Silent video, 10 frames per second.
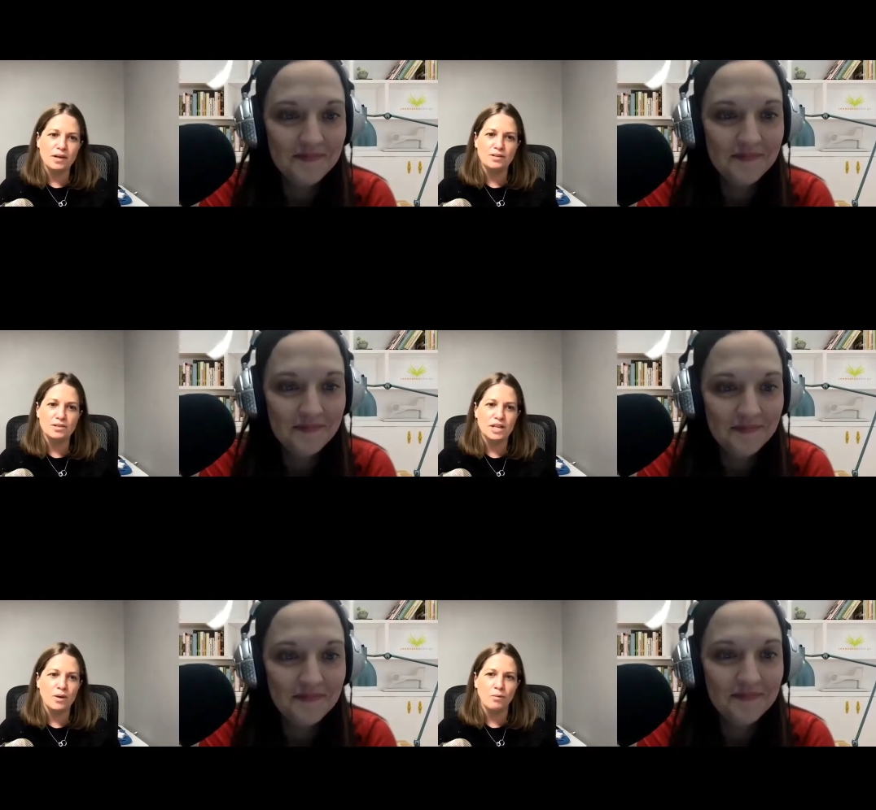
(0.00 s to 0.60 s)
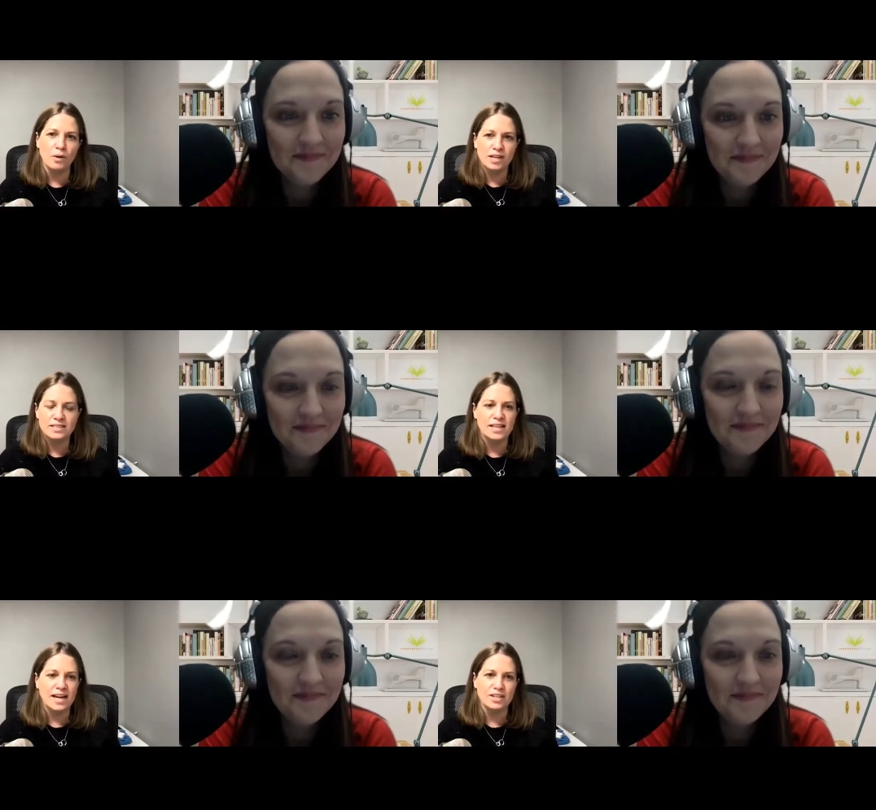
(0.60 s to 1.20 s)
Speaker 1: understand what
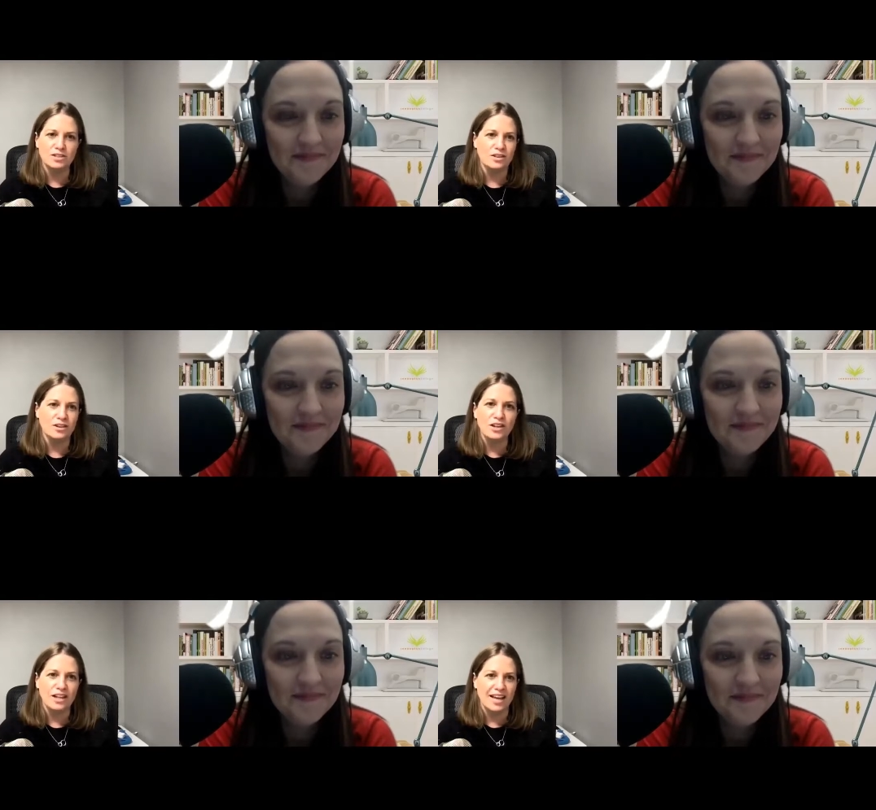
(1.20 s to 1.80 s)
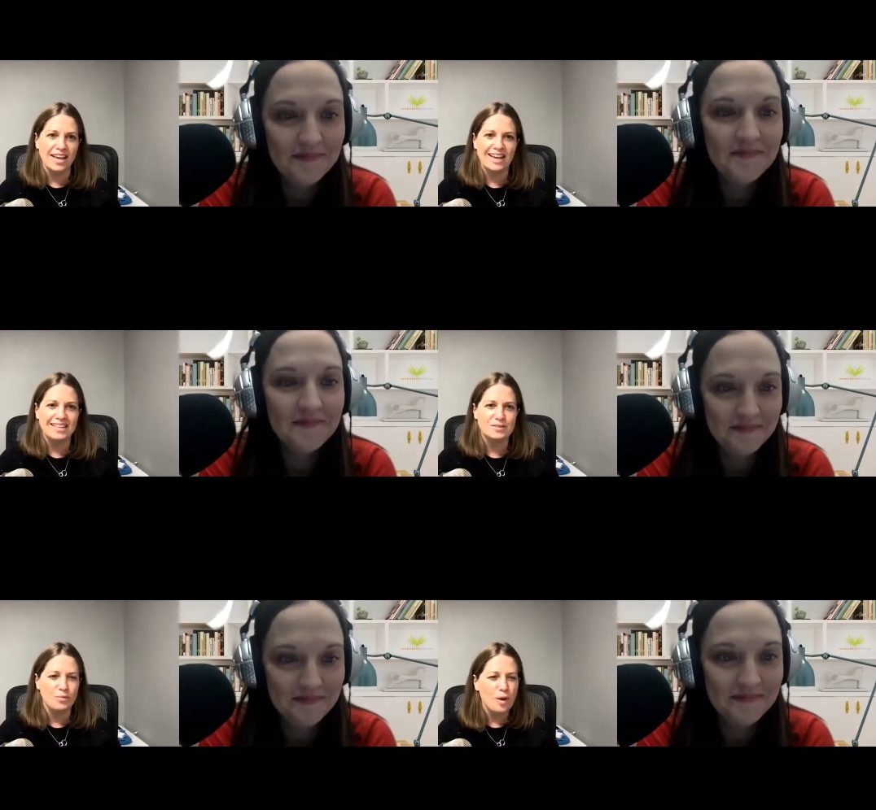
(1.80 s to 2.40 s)
does it actually look like
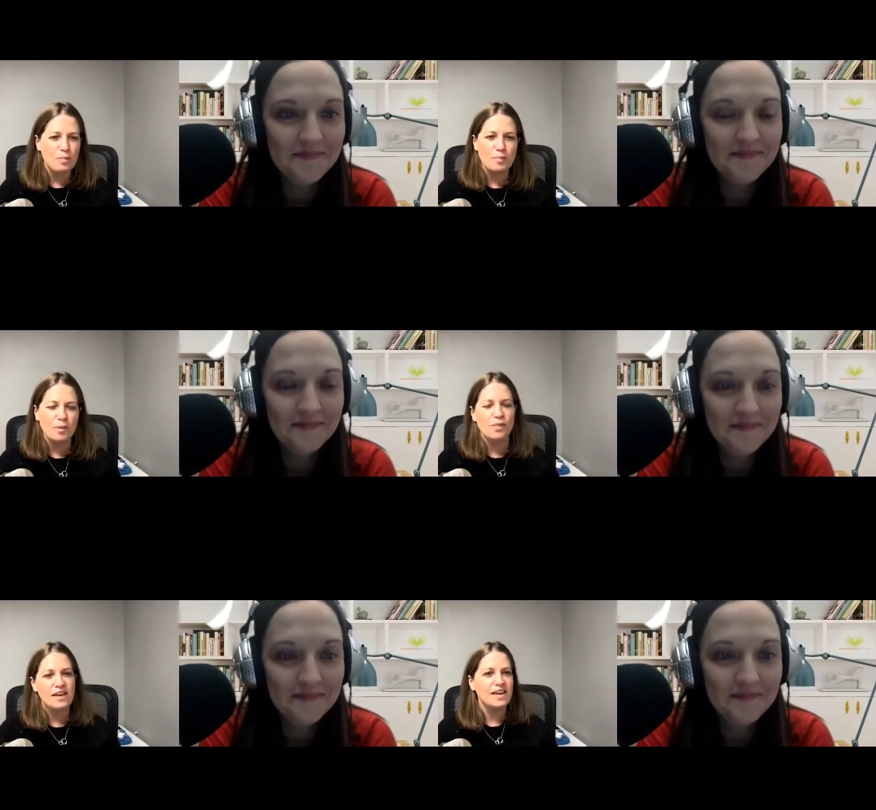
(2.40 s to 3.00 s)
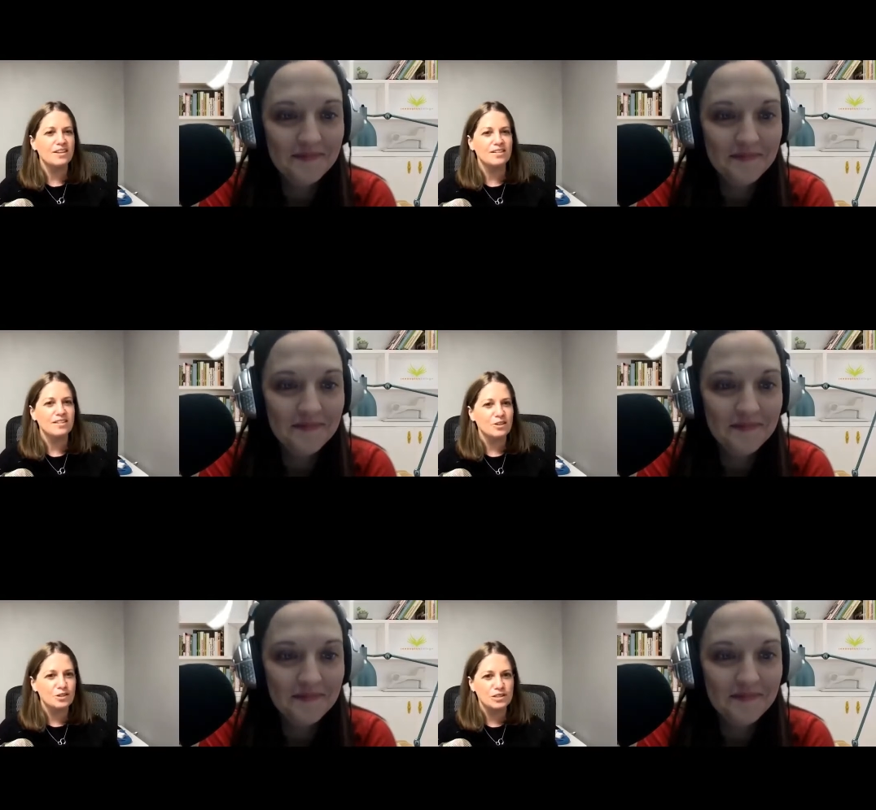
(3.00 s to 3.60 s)
because what people think it
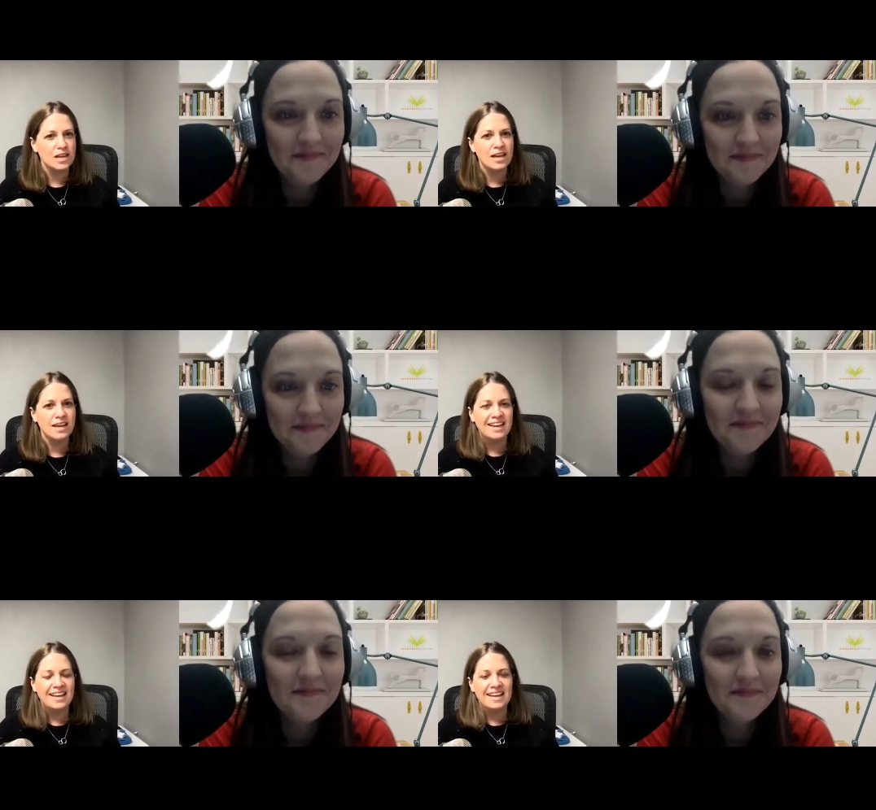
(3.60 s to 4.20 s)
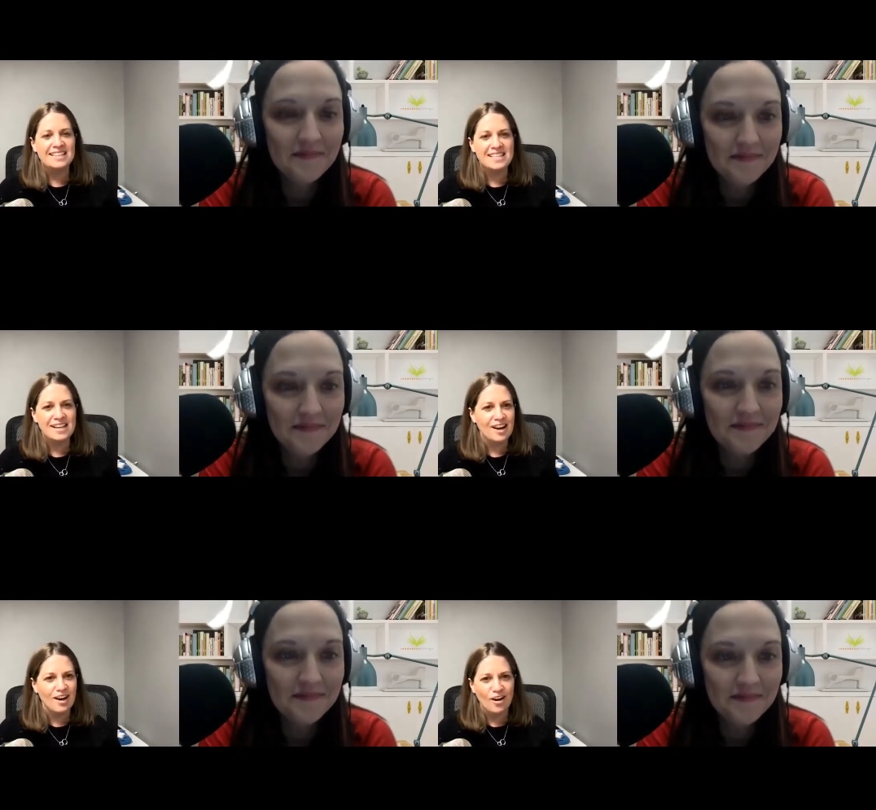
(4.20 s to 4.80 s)
looks like
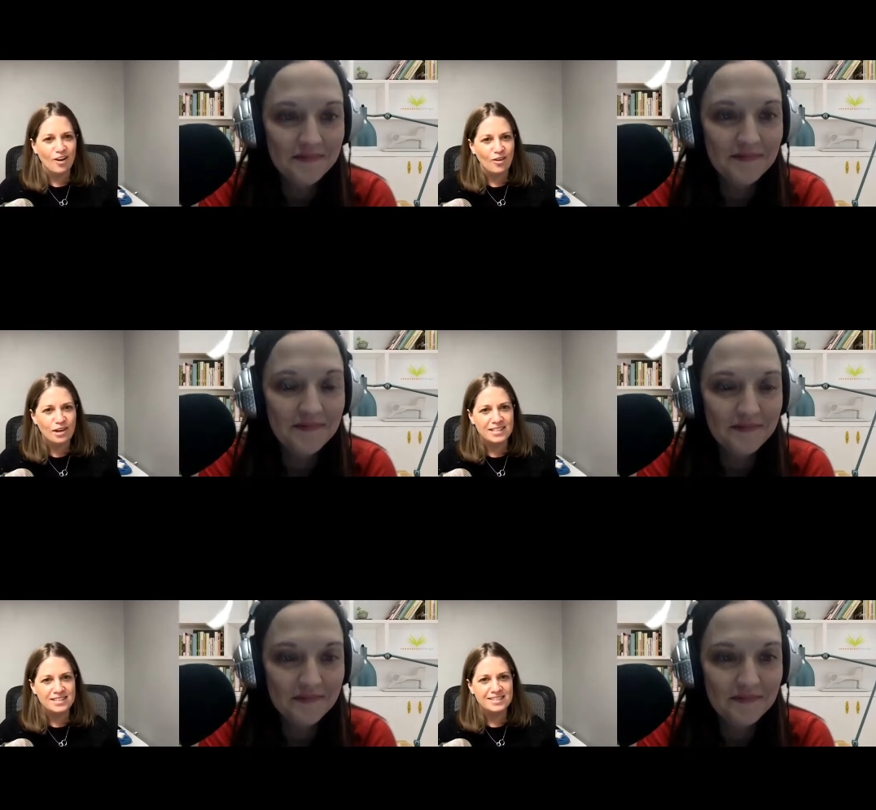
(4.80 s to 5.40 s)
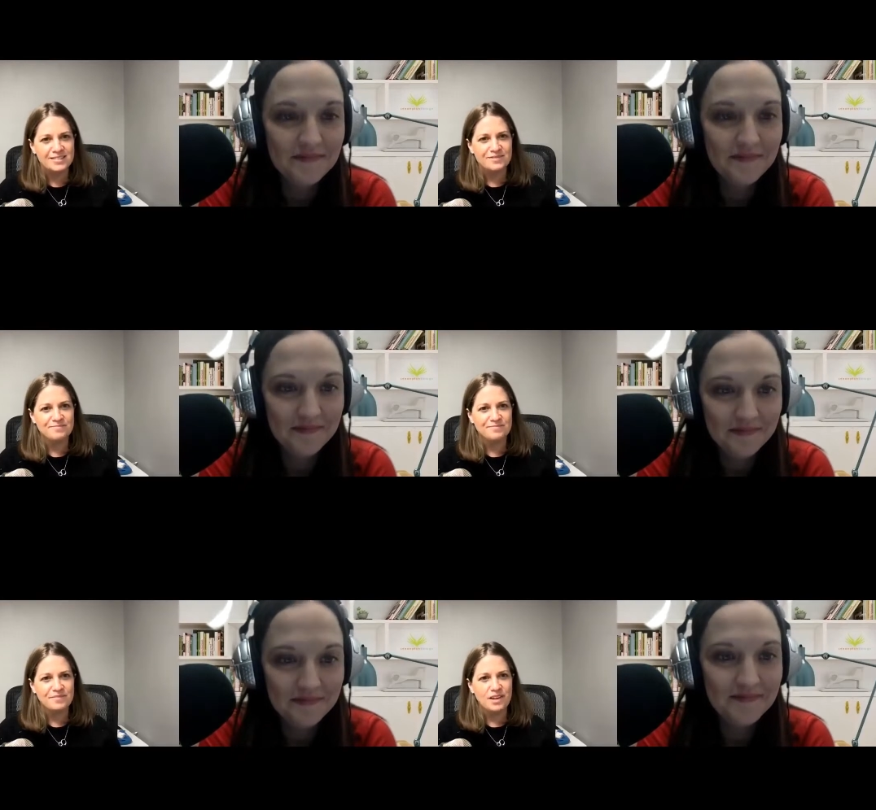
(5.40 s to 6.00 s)
isn't always
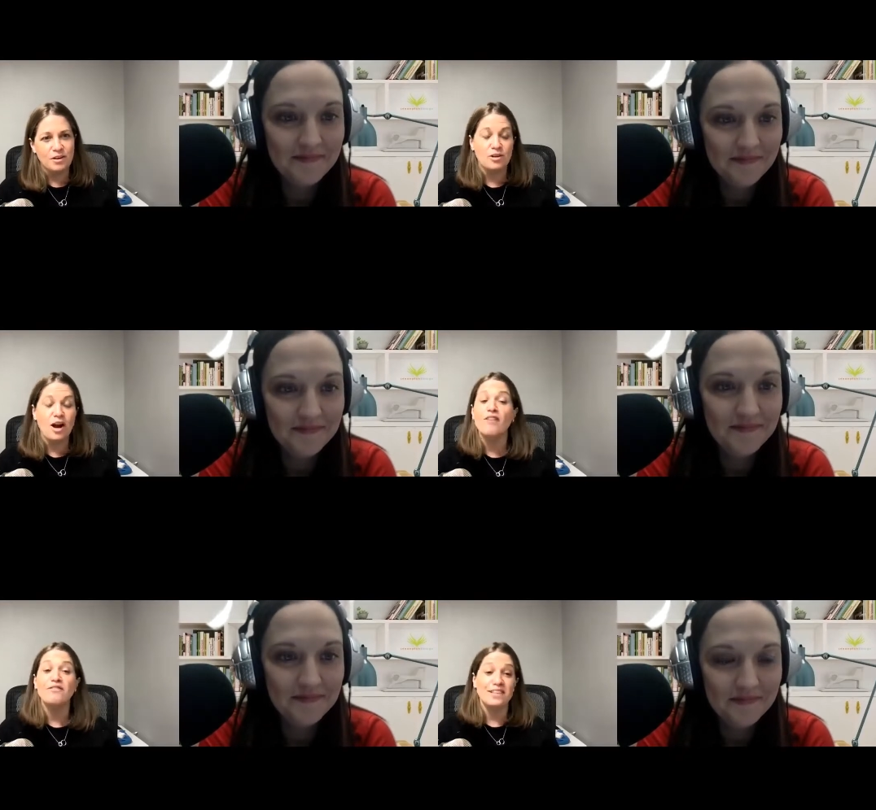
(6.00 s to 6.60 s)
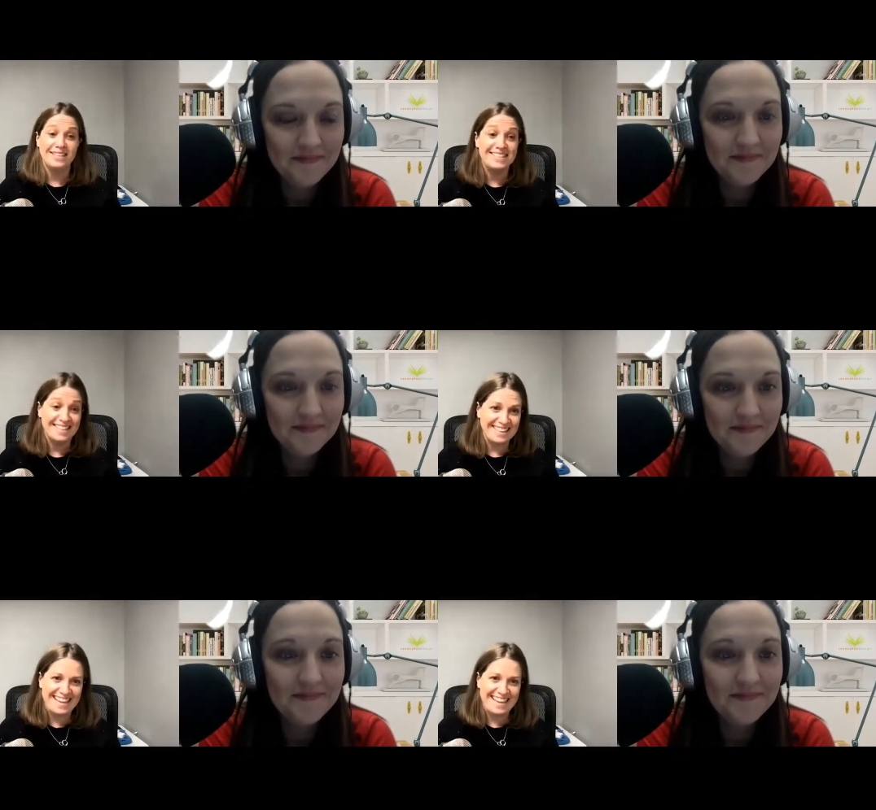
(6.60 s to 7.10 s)
or often isn't the